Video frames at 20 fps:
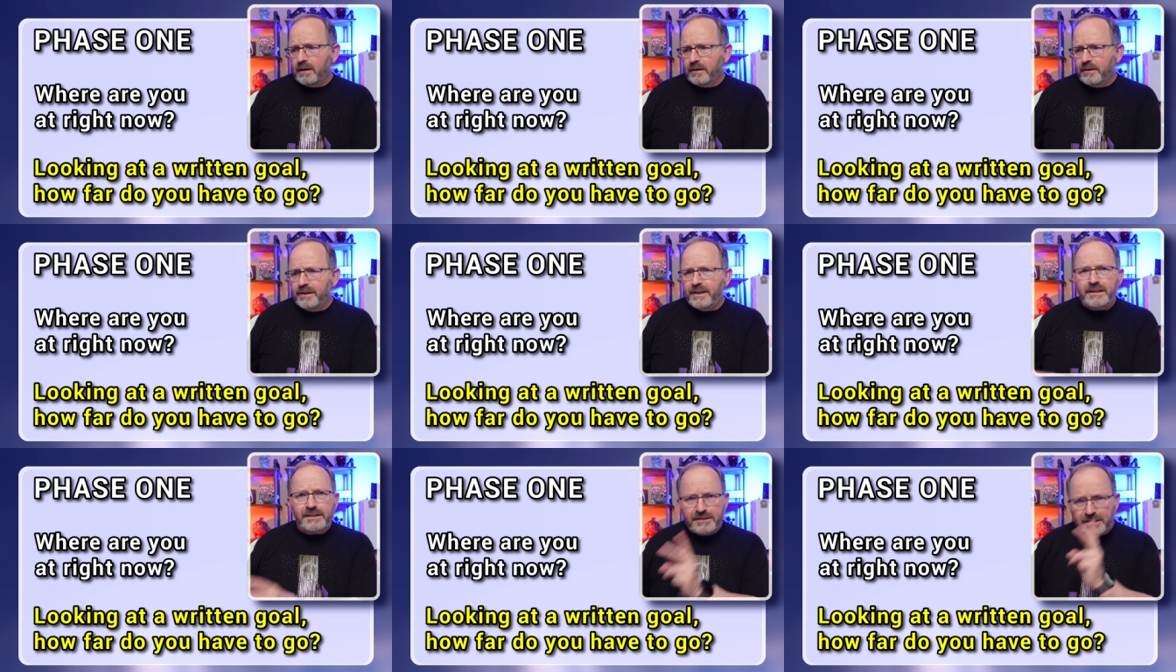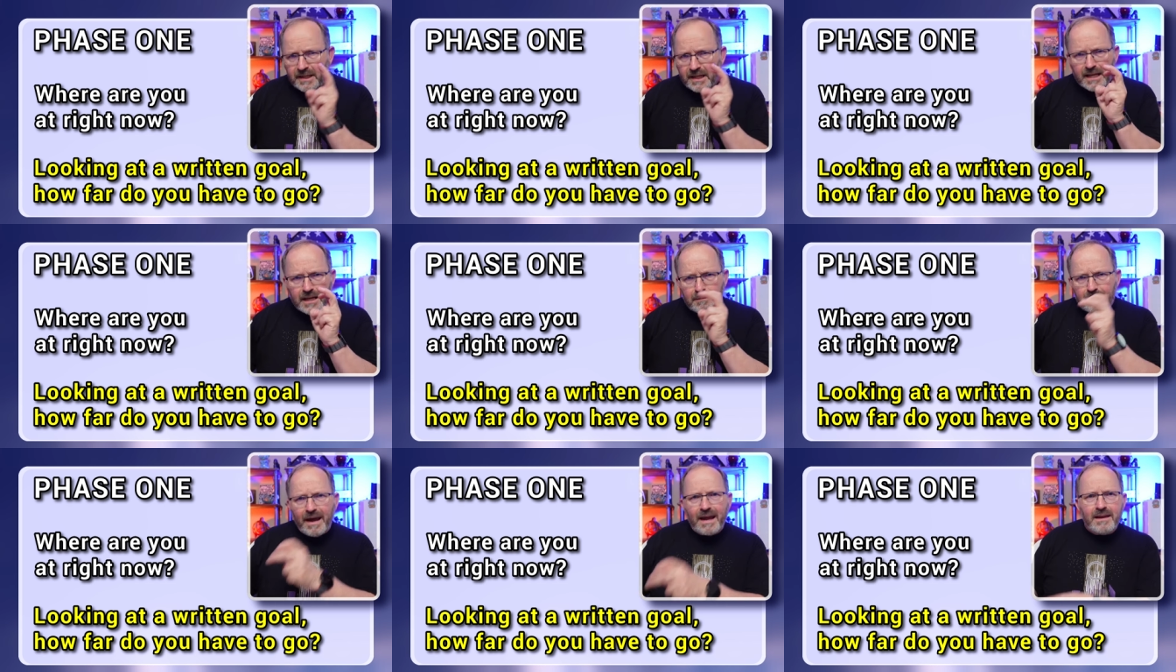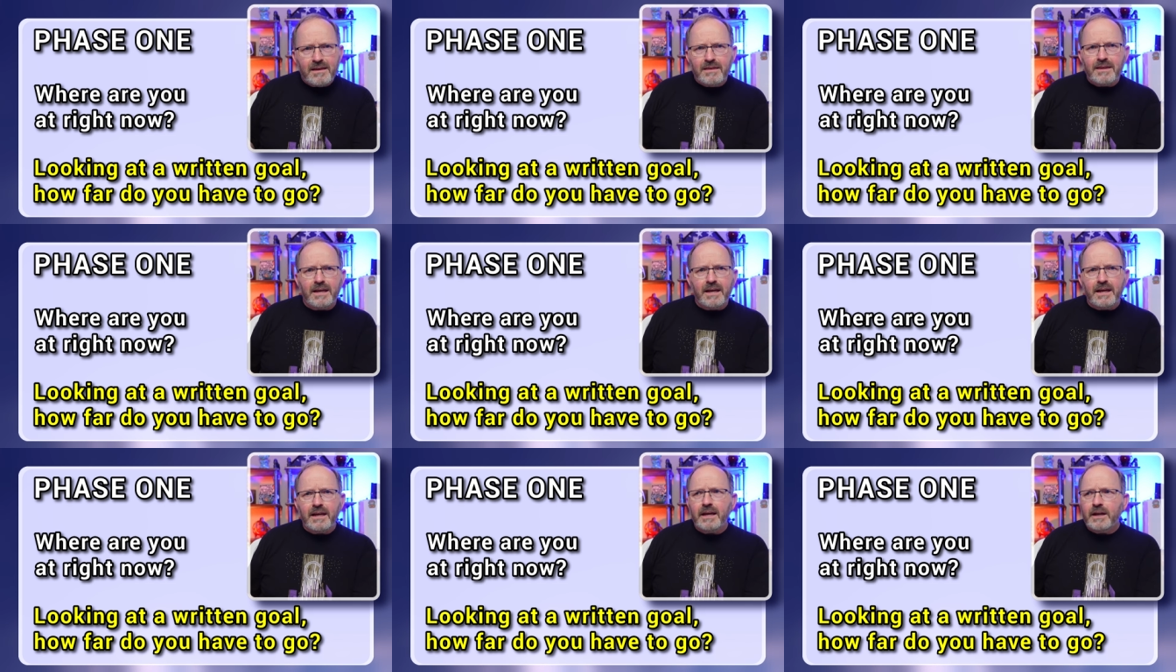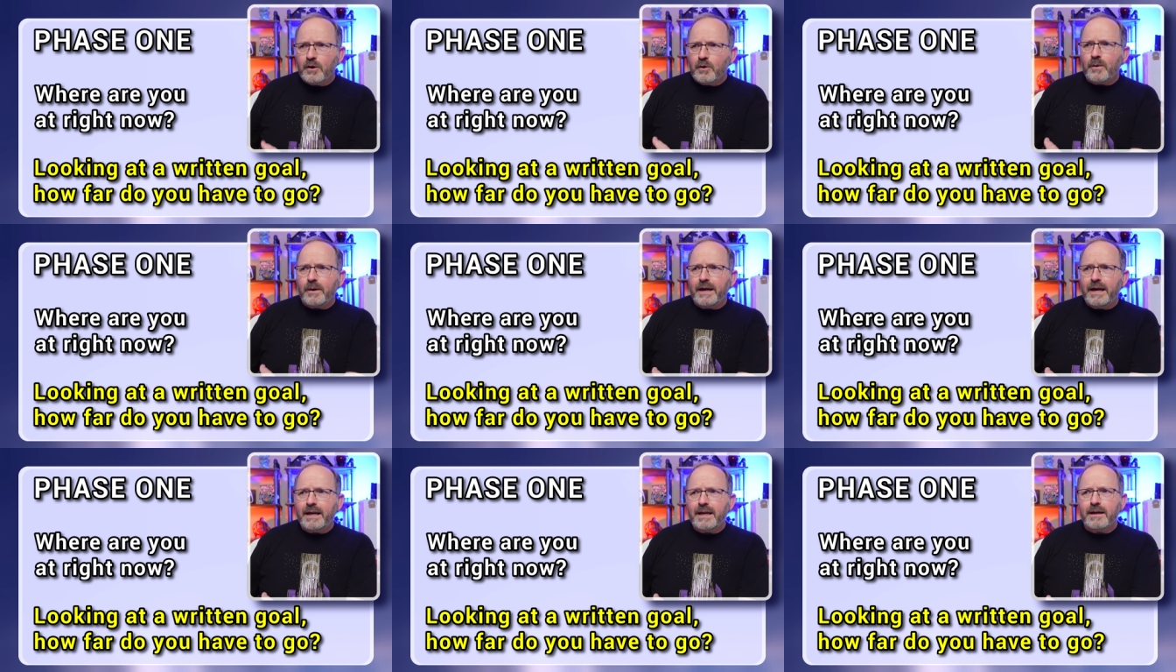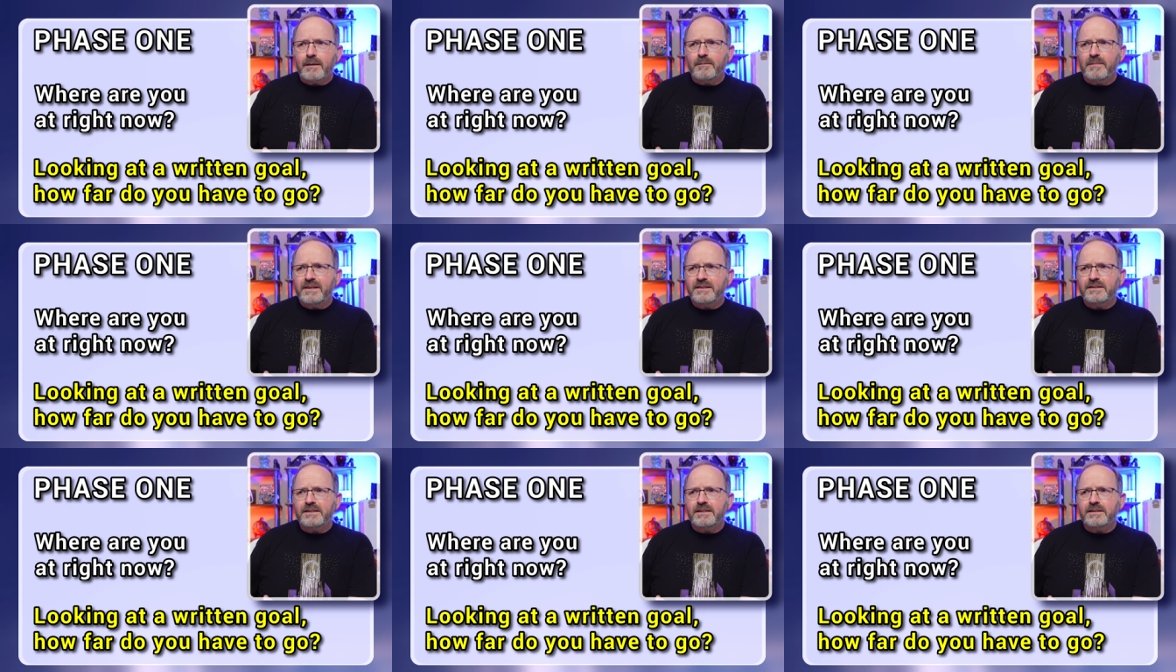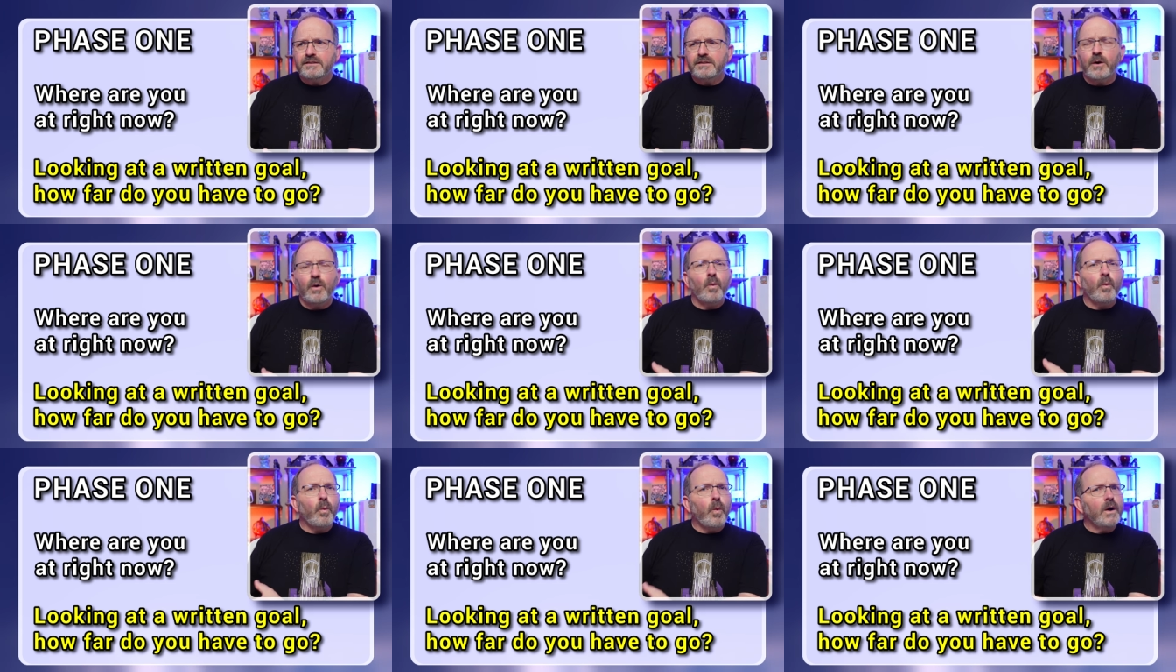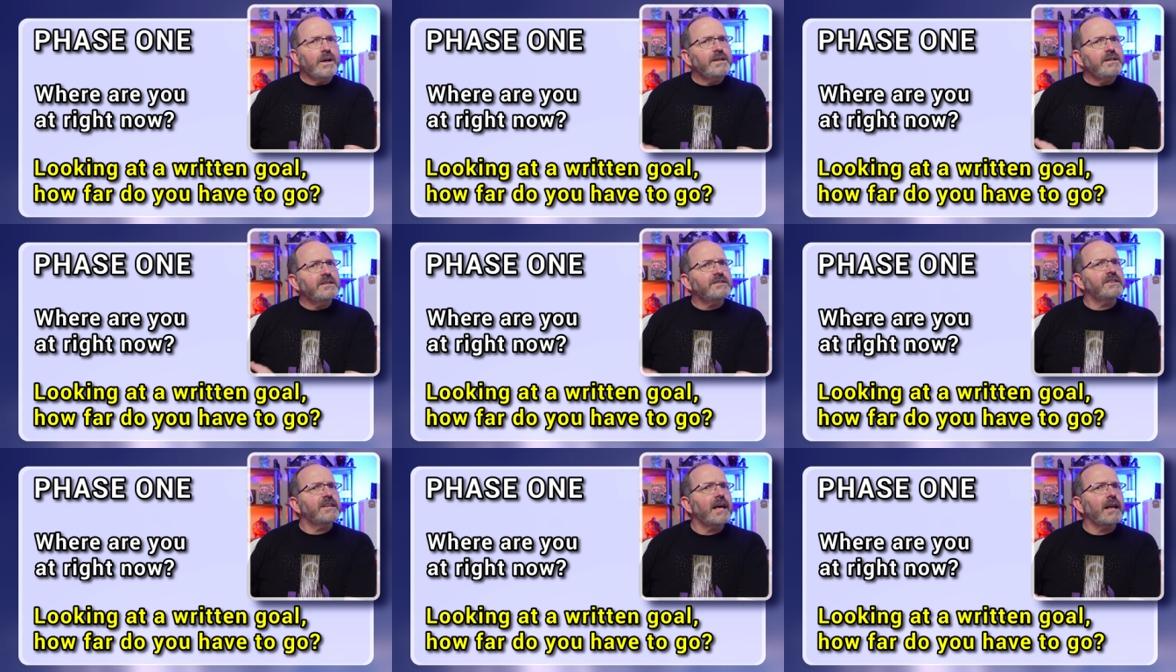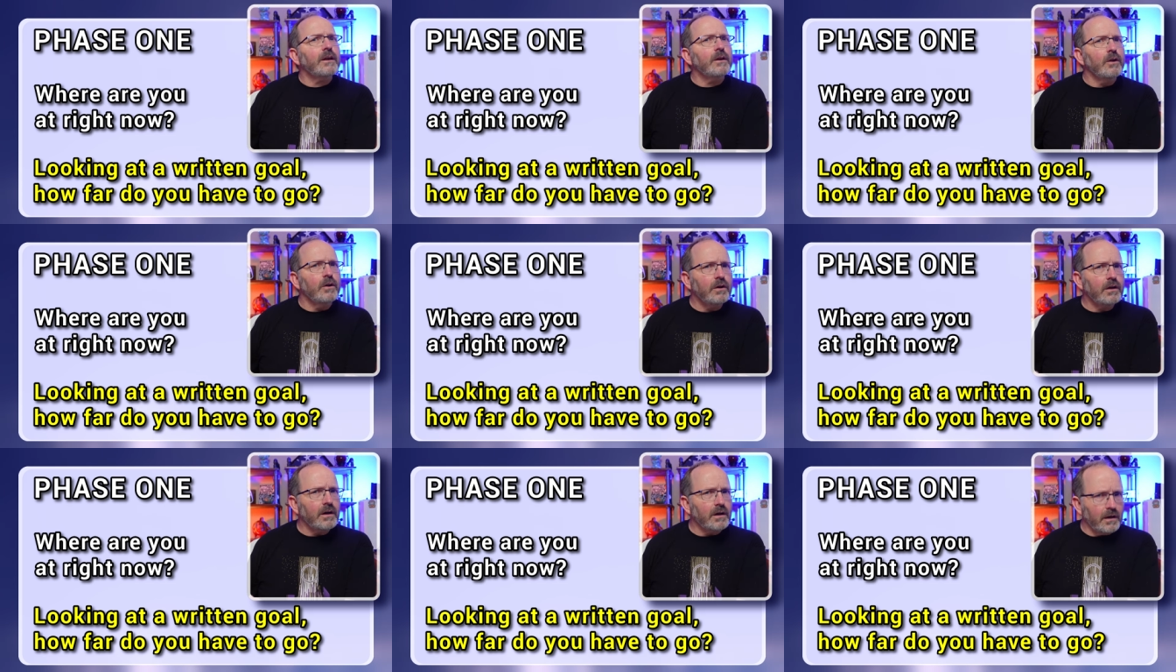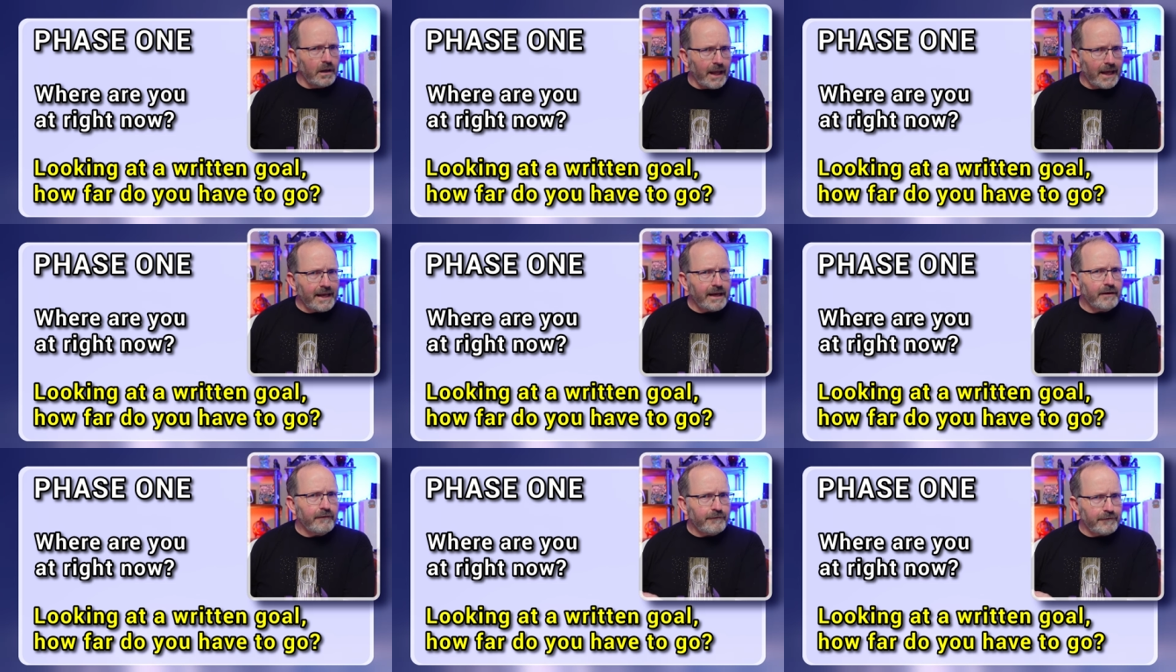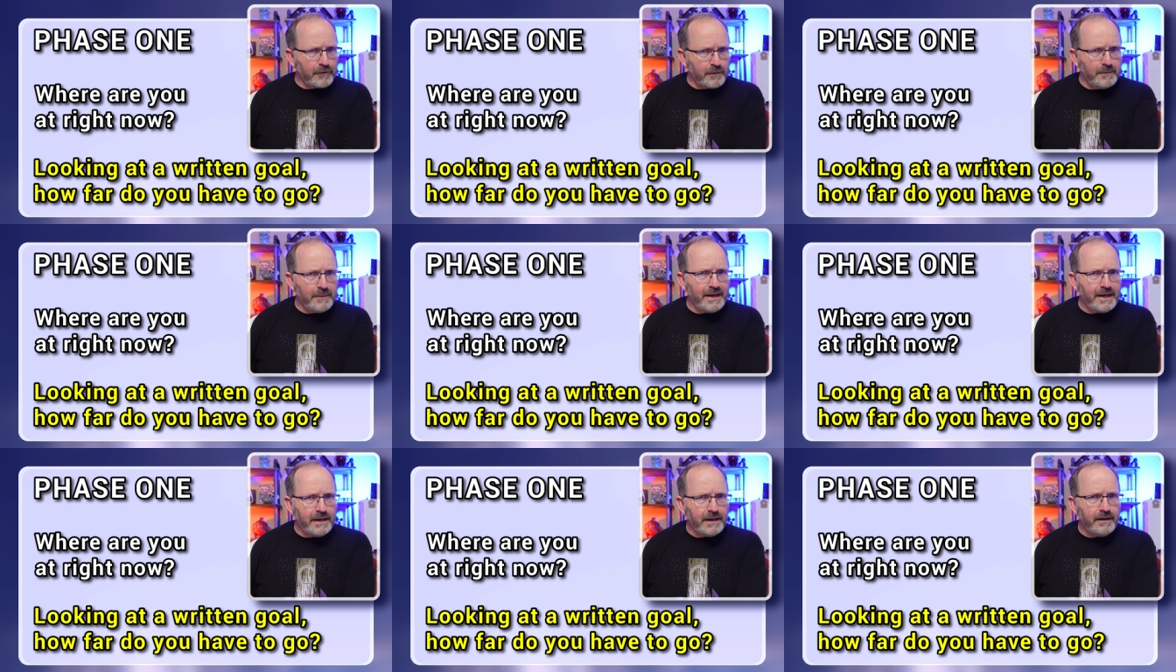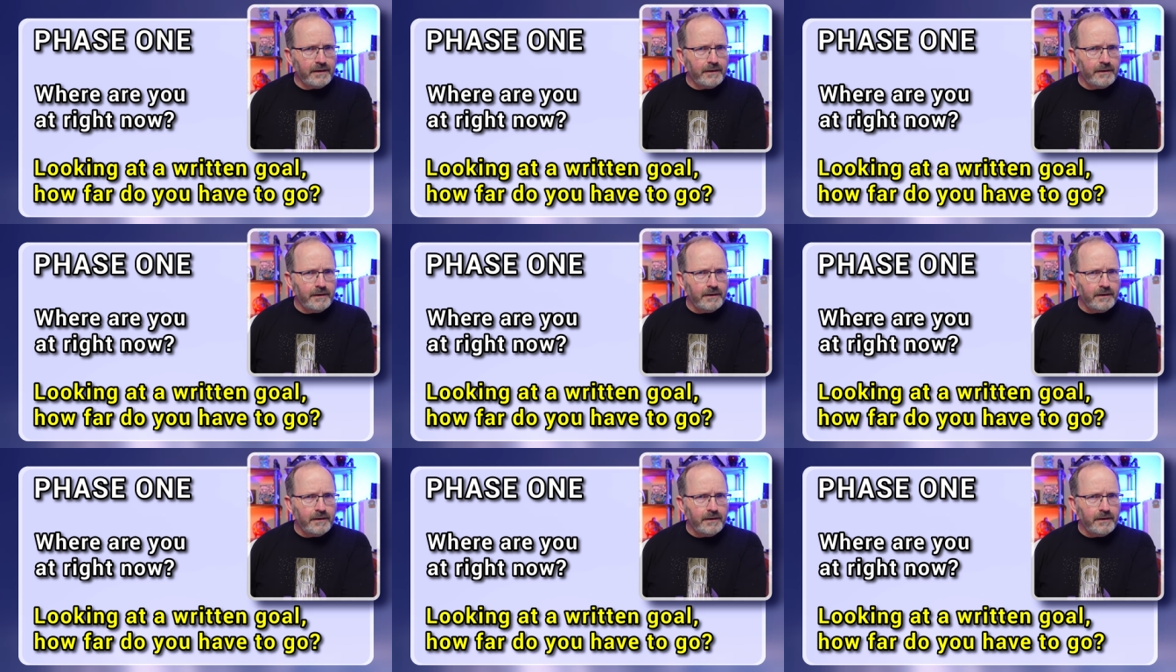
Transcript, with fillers: this eBay thing and creating a business, what does that look like for me?